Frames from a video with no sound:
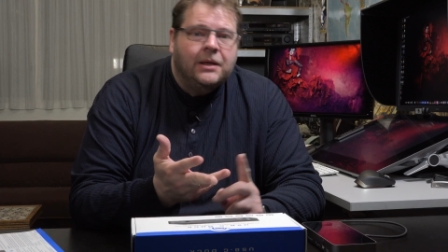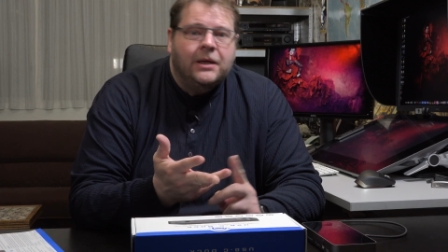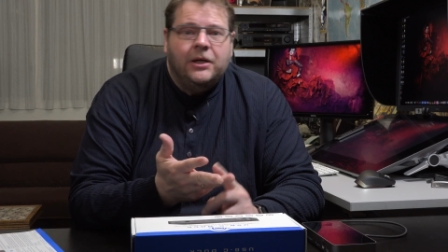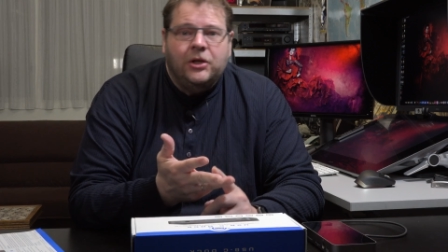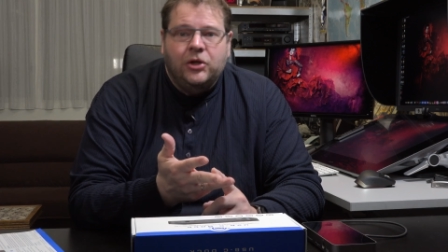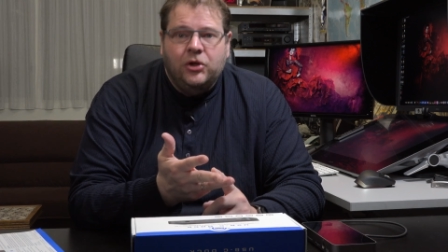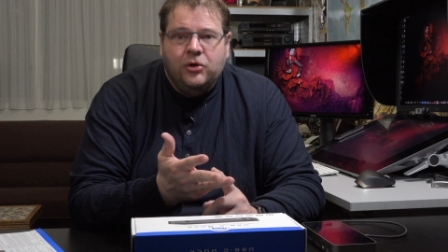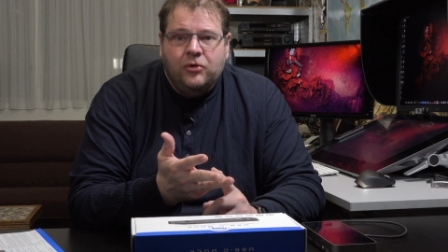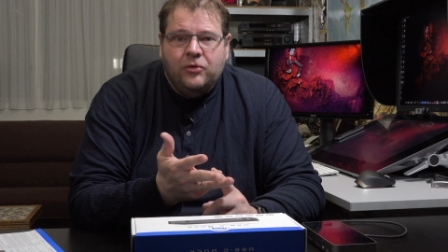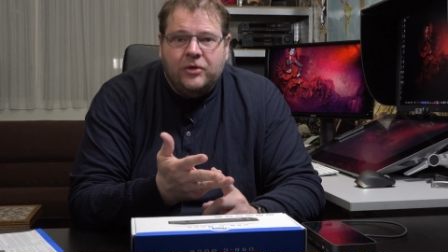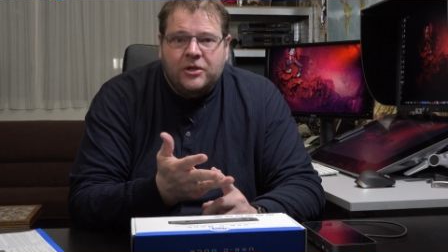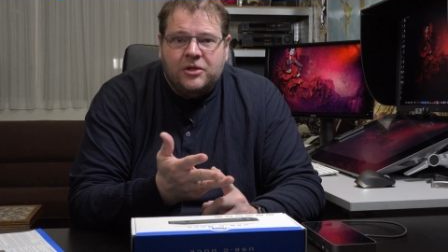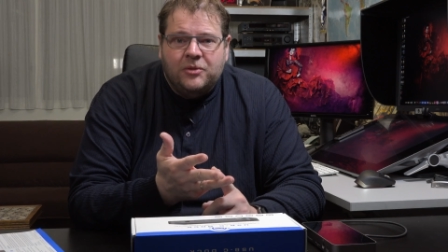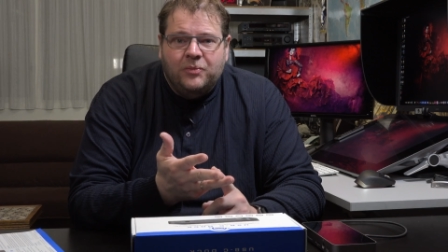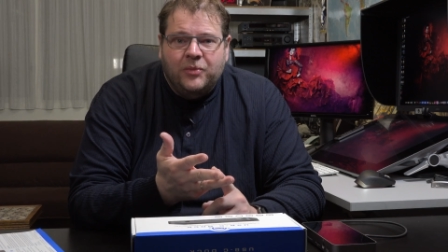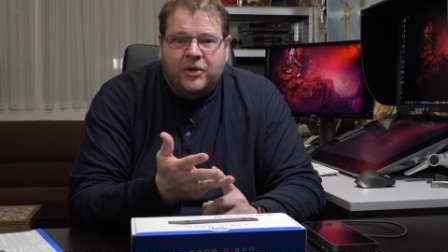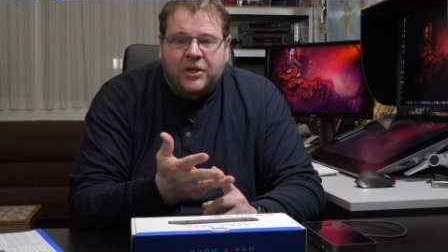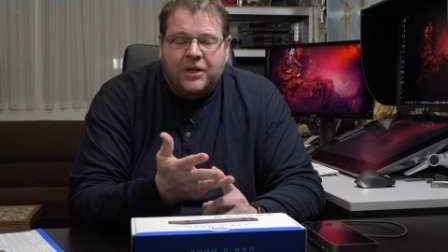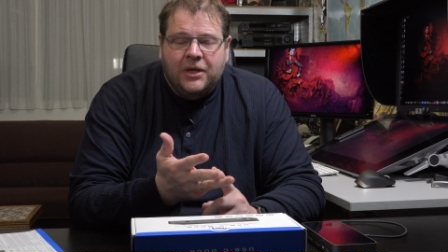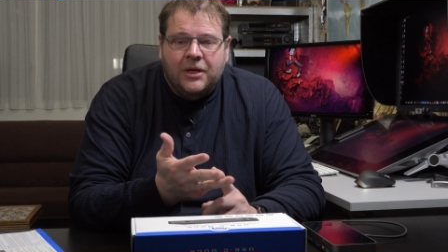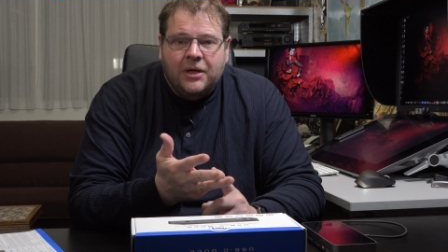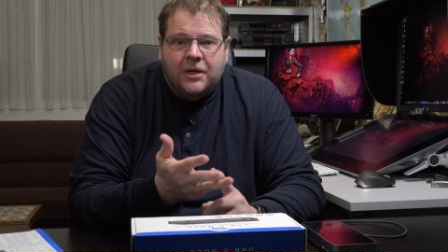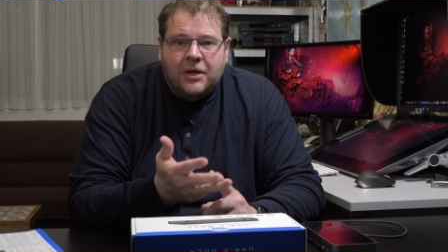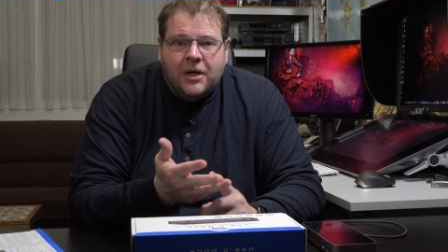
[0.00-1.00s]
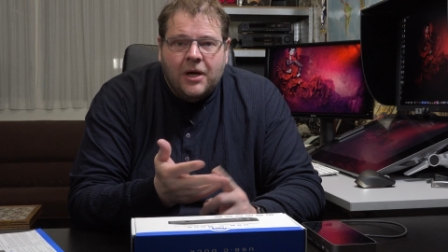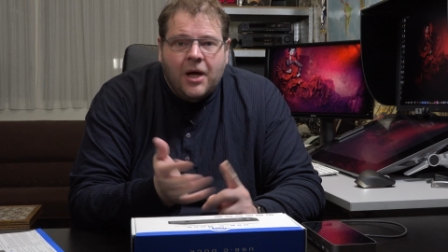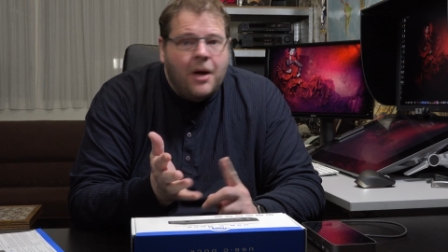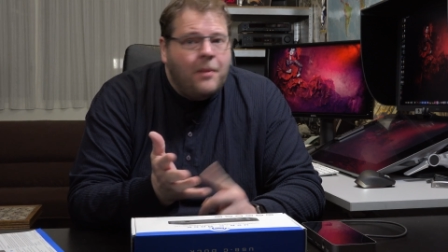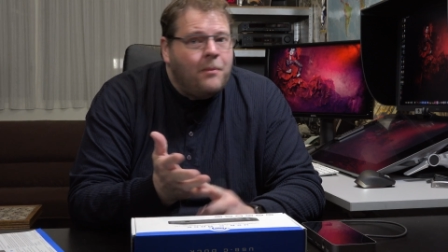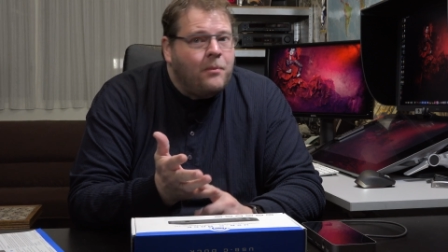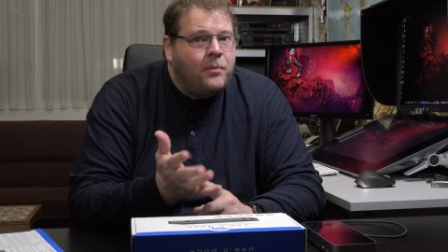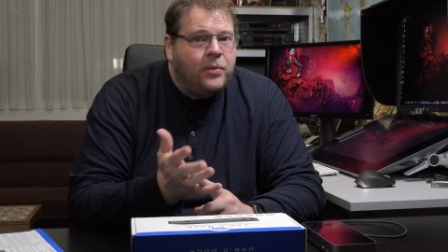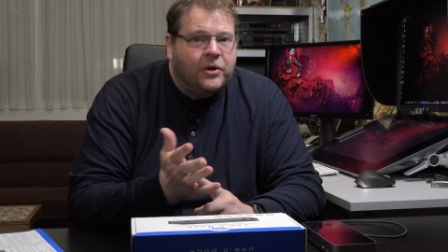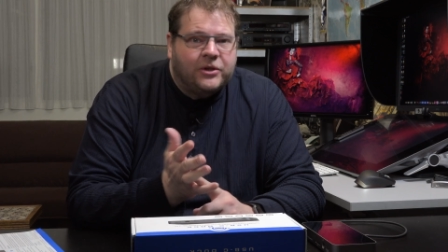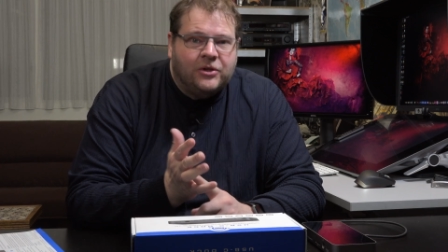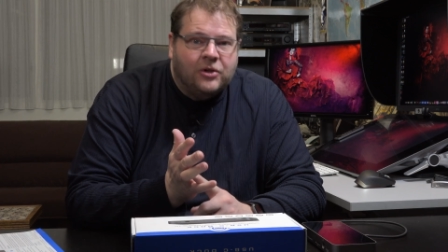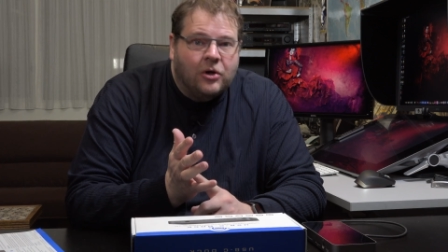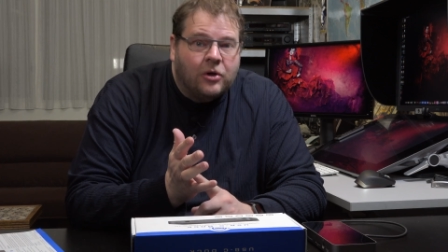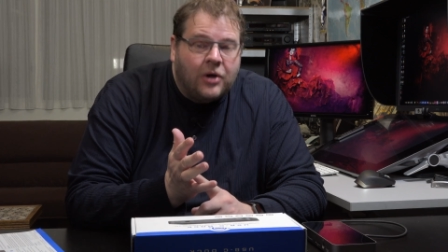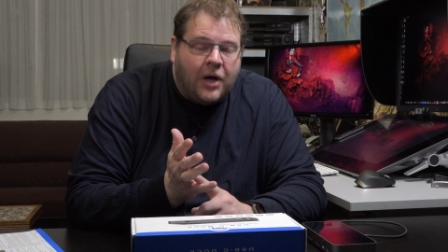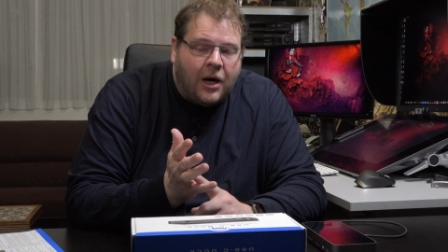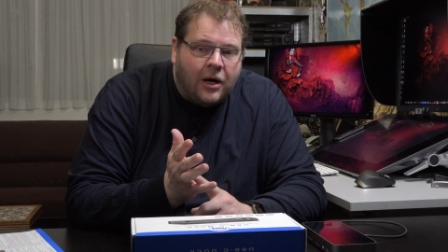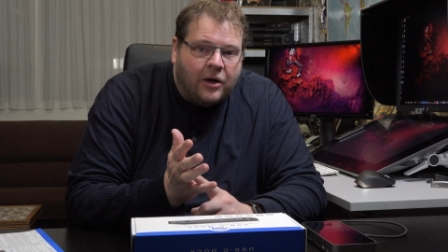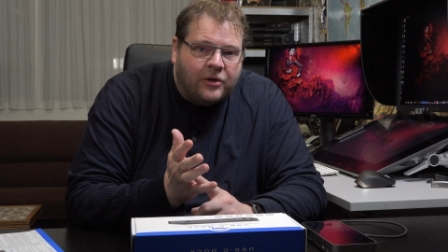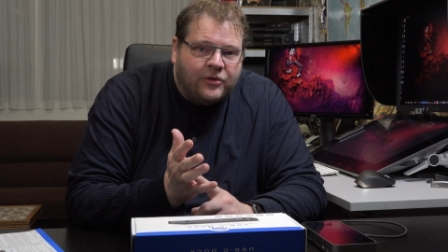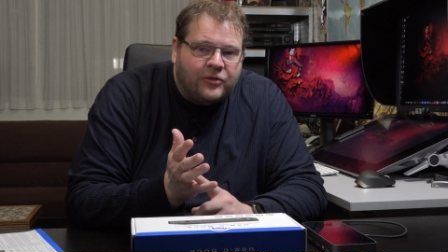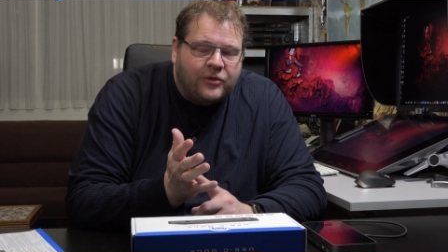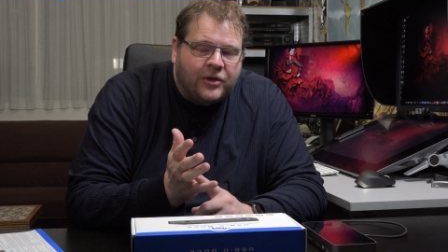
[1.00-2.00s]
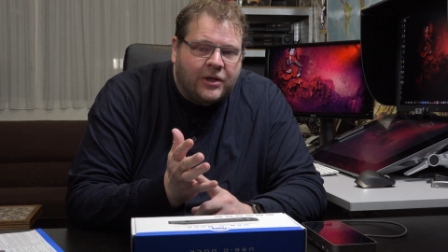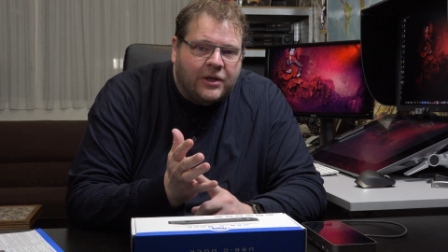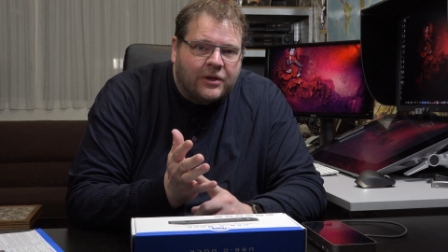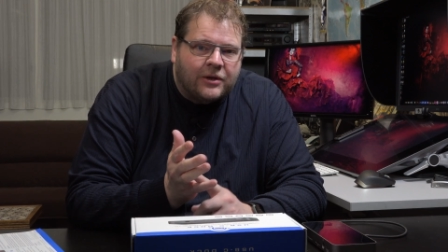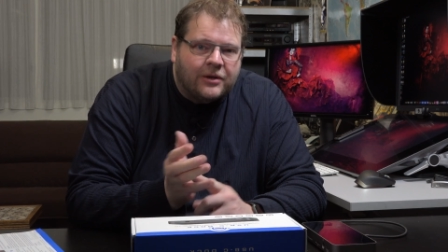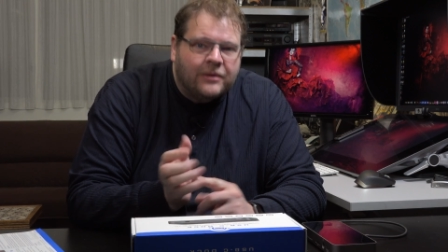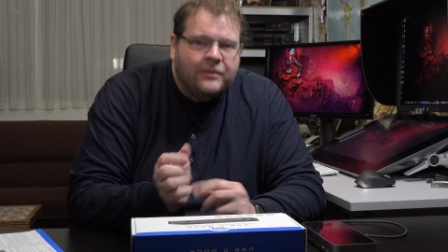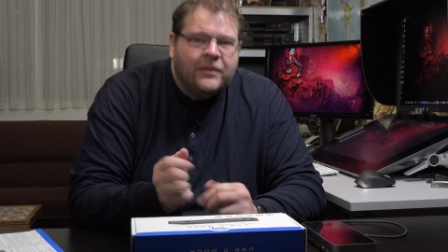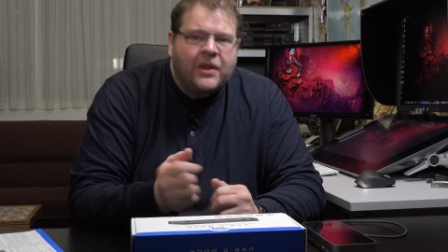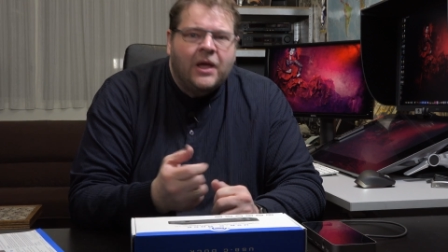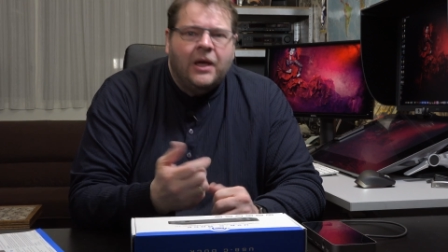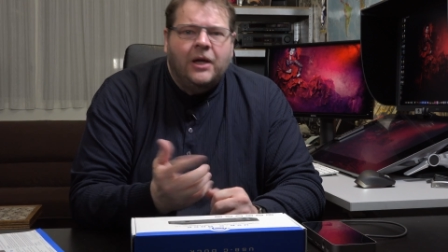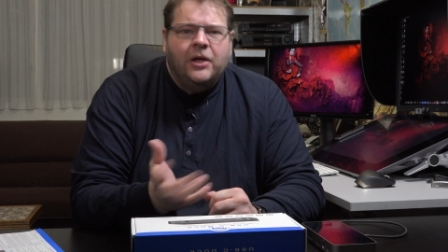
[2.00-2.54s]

USB, but no card reader.